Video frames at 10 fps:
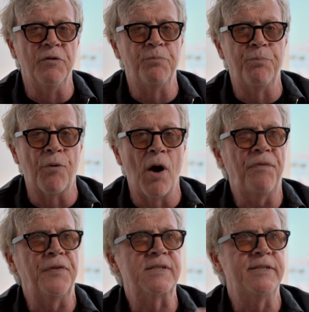of
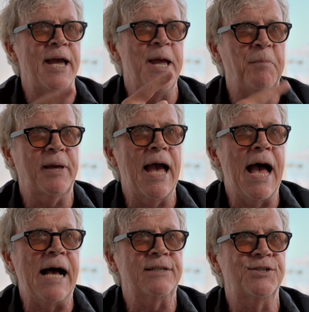brought the same
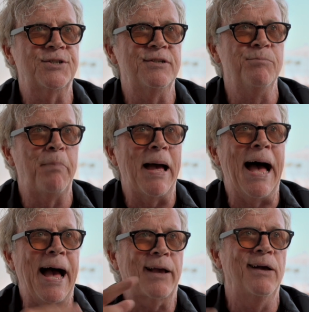cast
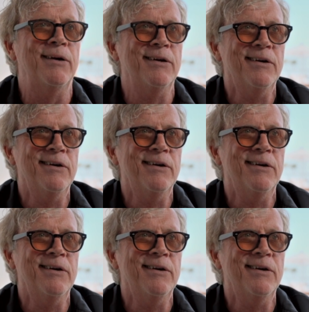back